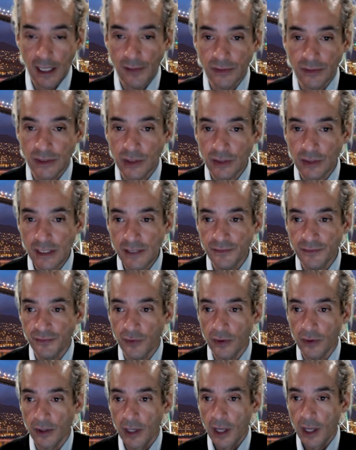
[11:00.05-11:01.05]
I was looking
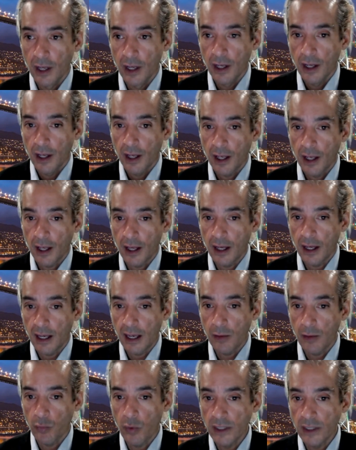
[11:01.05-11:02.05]
for, uh,
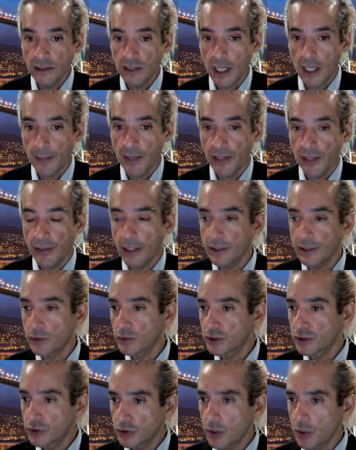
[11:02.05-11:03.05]
at one time, I thought there
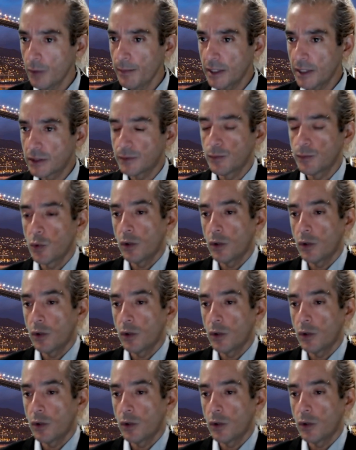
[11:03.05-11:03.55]
was so much